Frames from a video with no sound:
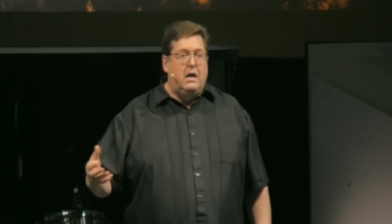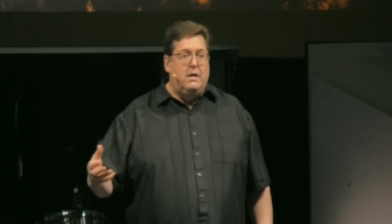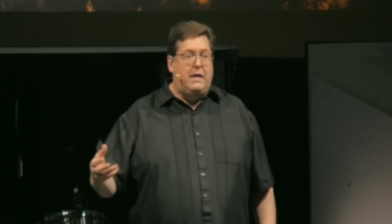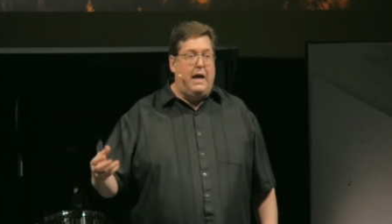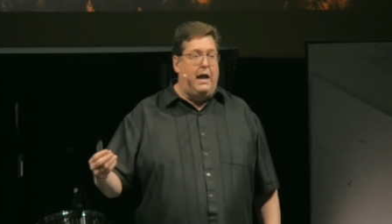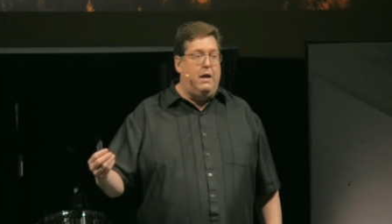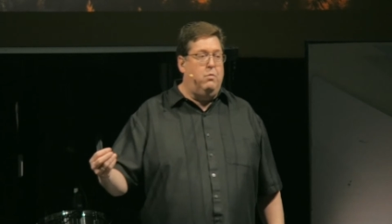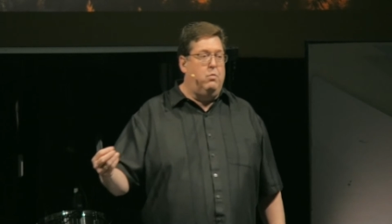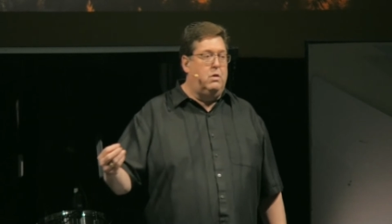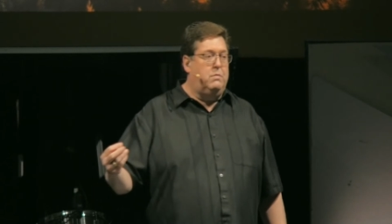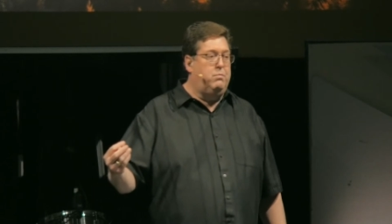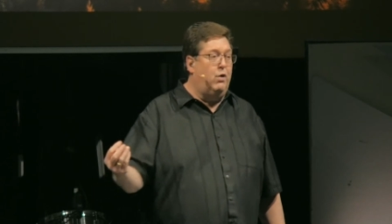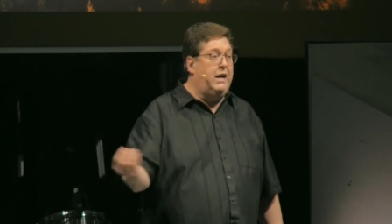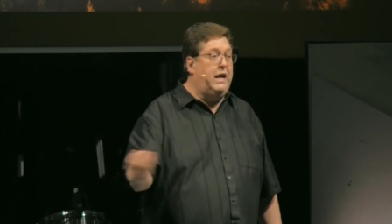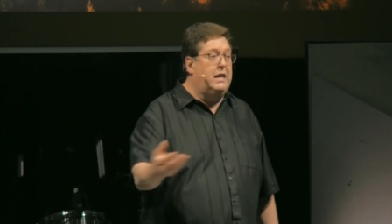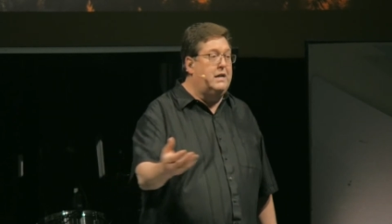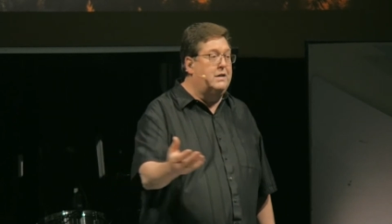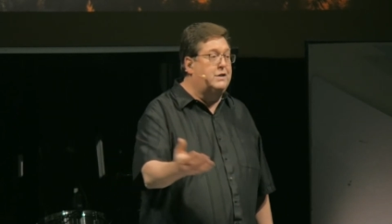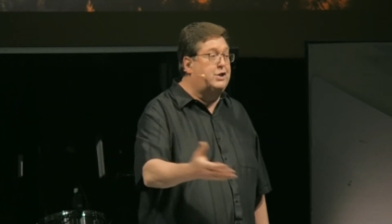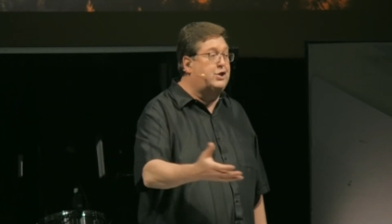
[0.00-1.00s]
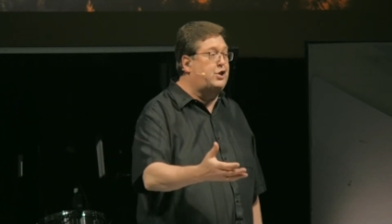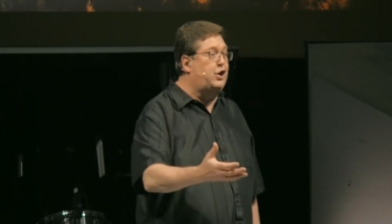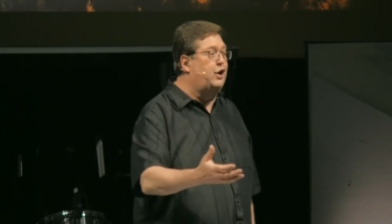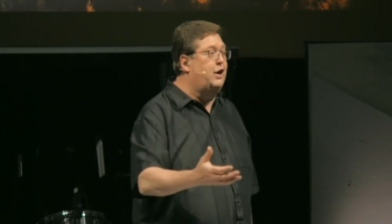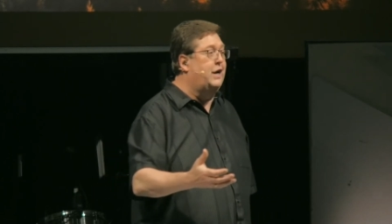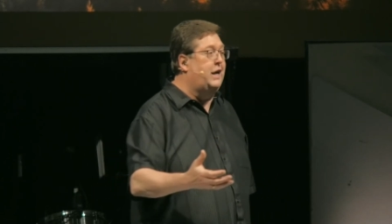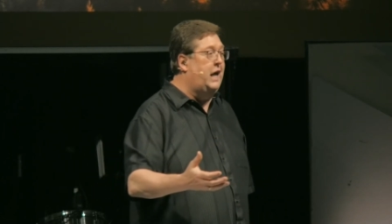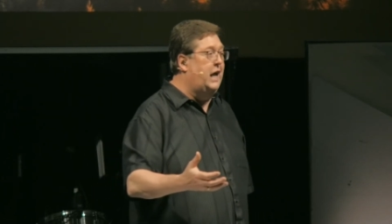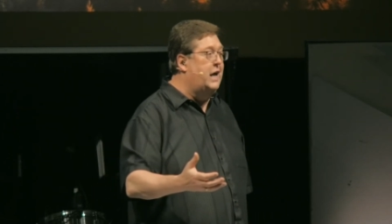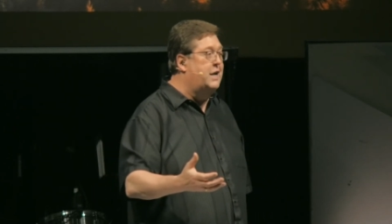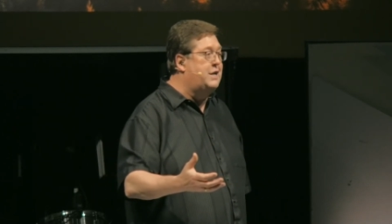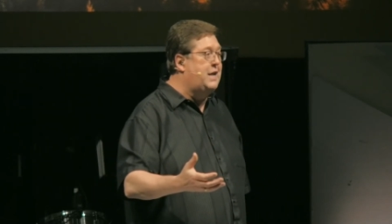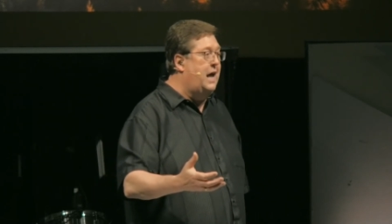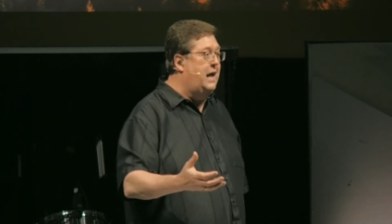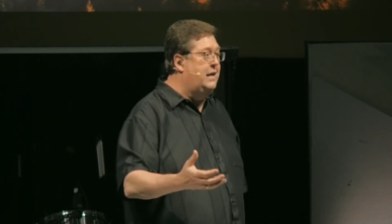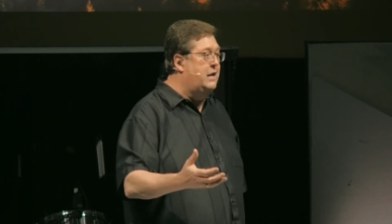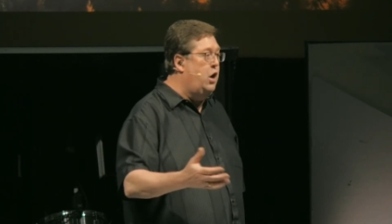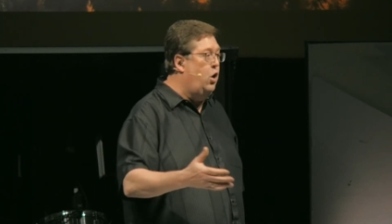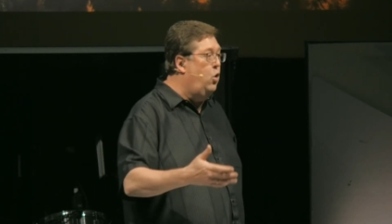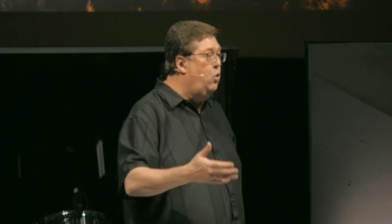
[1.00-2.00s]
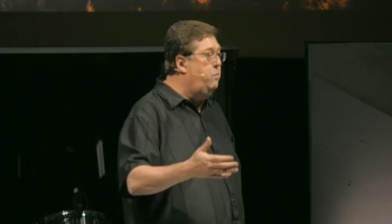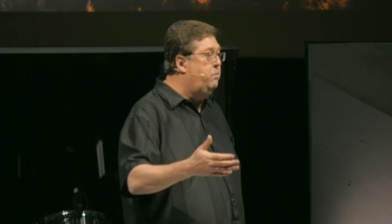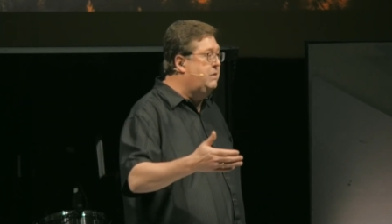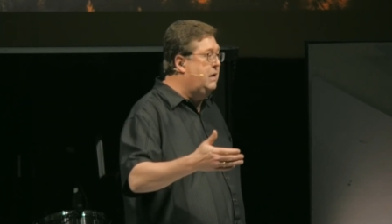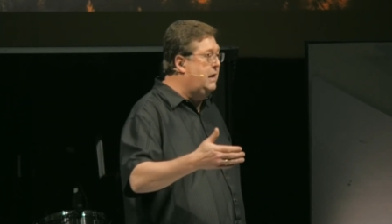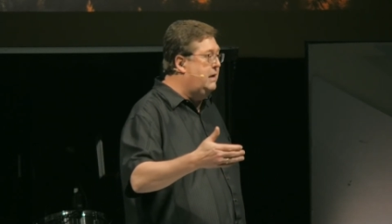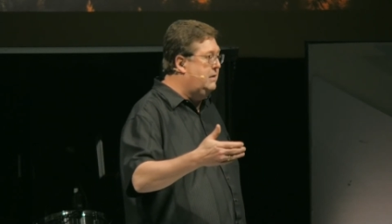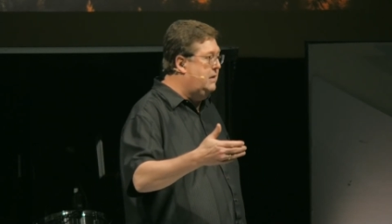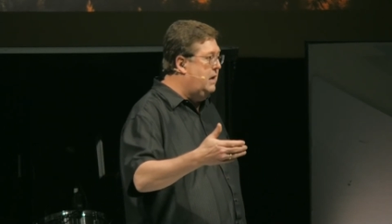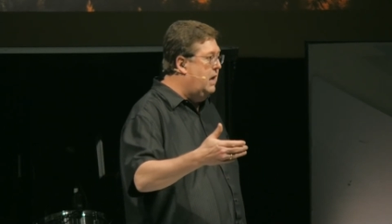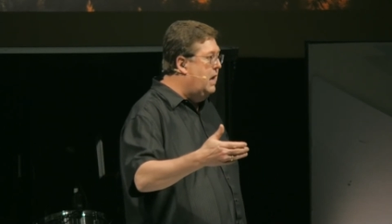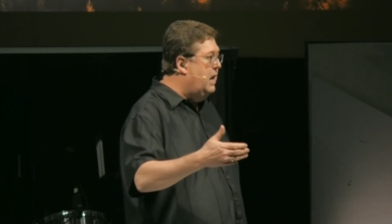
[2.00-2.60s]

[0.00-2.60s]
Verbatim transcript: they would bring in a surrogate and hope that